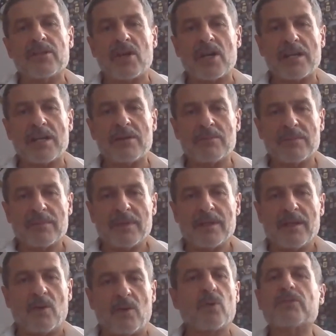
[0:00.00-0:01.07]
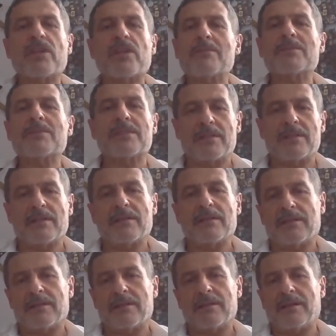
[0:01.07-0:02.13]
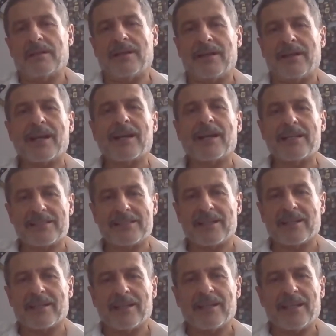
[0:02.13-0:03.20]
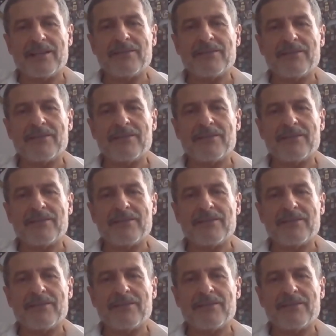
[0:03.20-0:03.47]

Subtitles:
dream, all dreams are realistic.